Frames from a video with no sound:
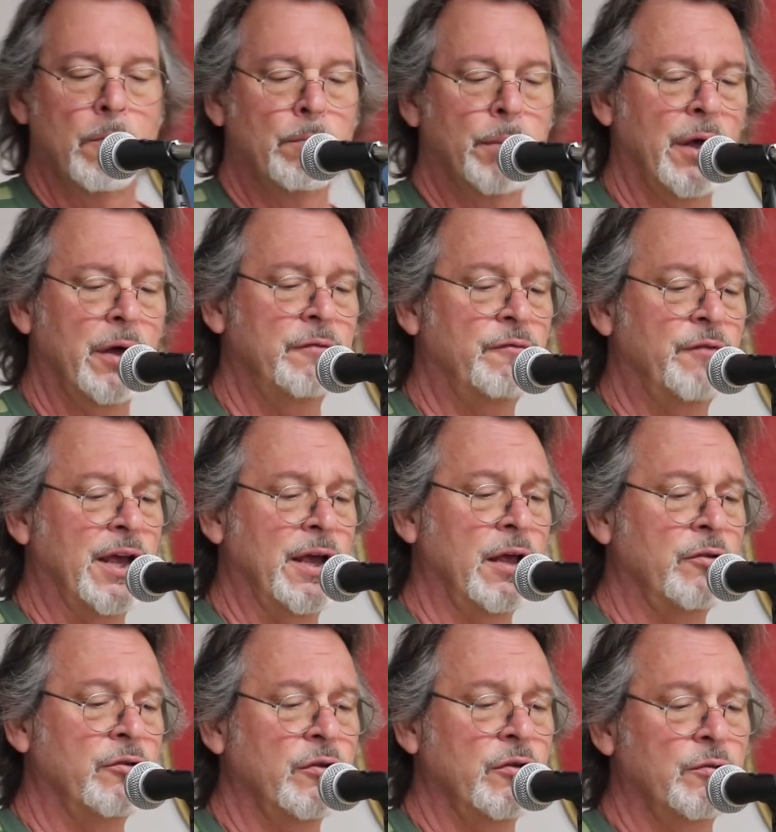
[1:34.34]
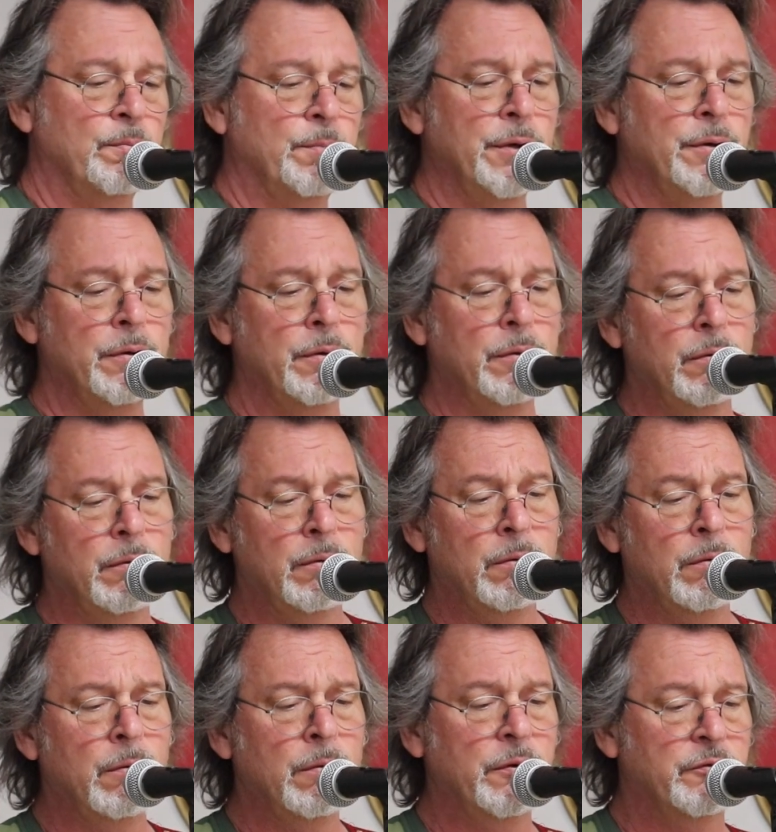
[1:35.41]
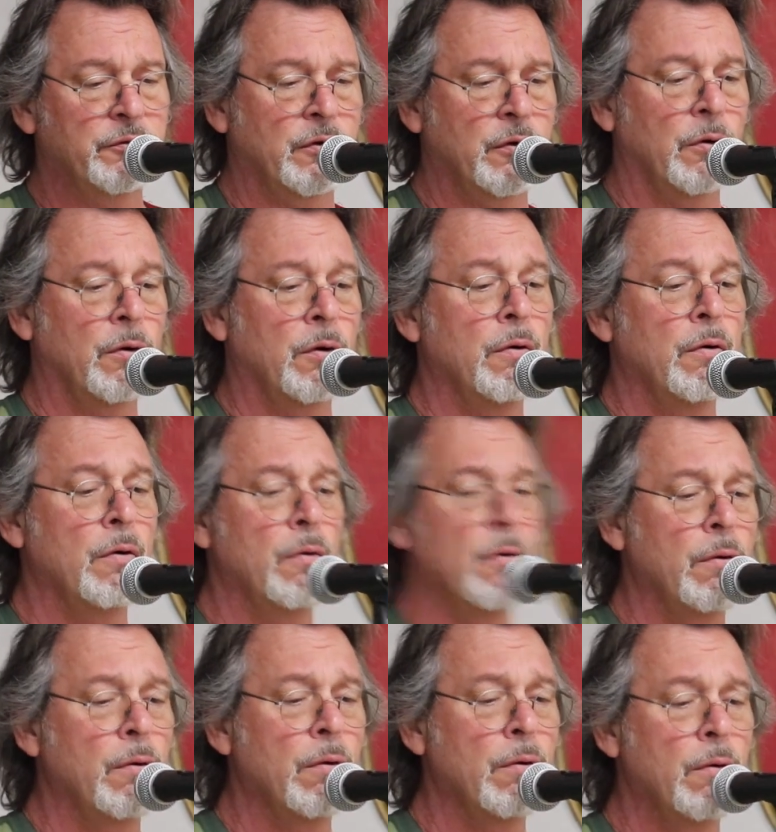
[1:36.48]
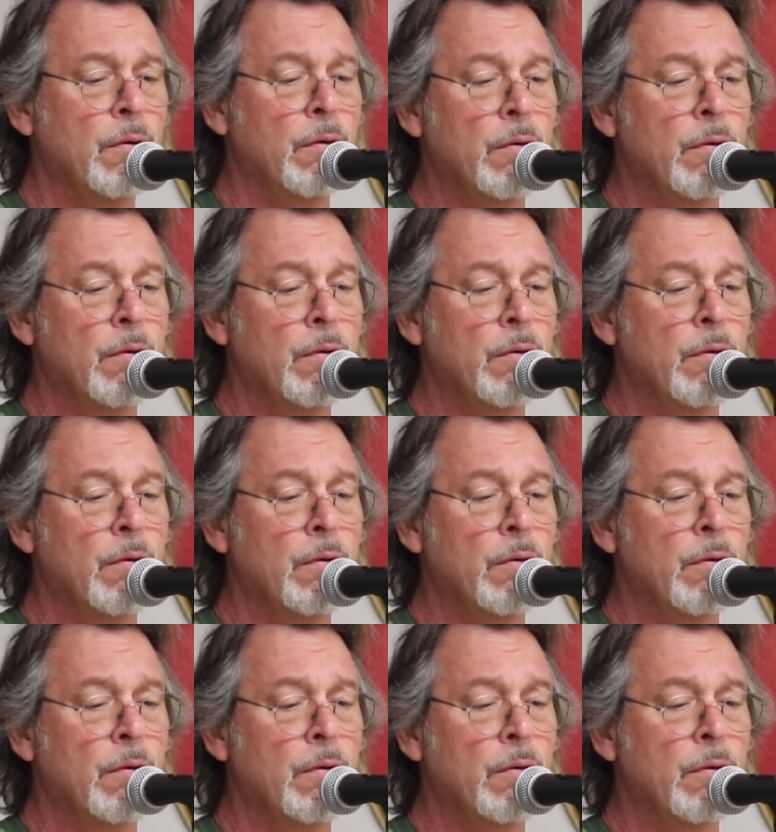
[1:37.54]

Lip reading: Blood veins as blue as a coal.